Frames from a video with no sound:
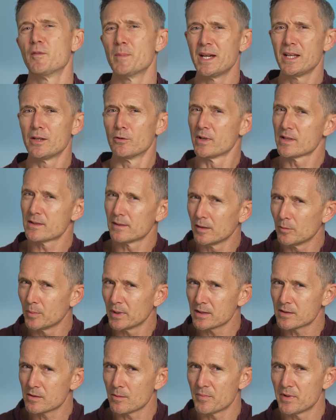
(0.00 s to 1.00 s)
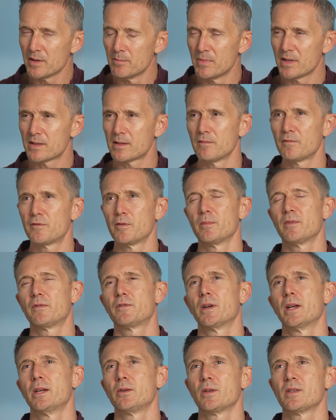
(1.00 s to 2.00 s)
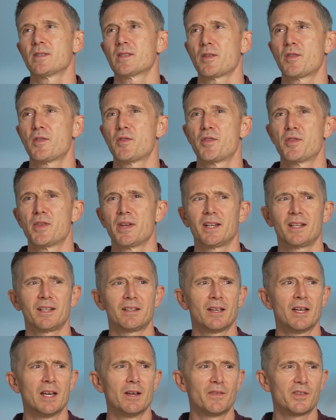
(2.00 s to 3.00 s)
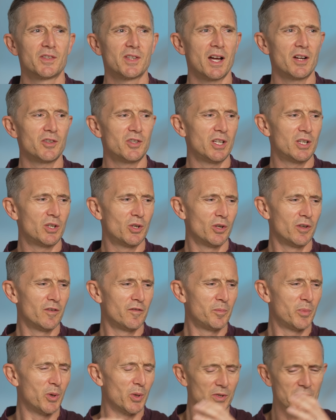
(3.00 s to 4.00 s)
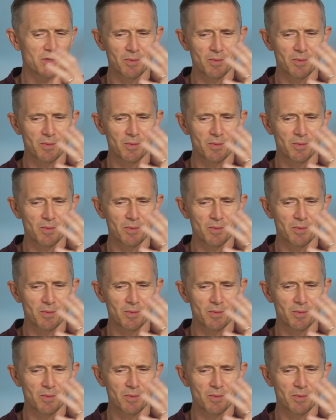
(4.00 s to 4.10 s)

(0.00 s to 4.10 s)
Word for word: me, there is a little bit of something missing from the fragrance. I think Versace could have put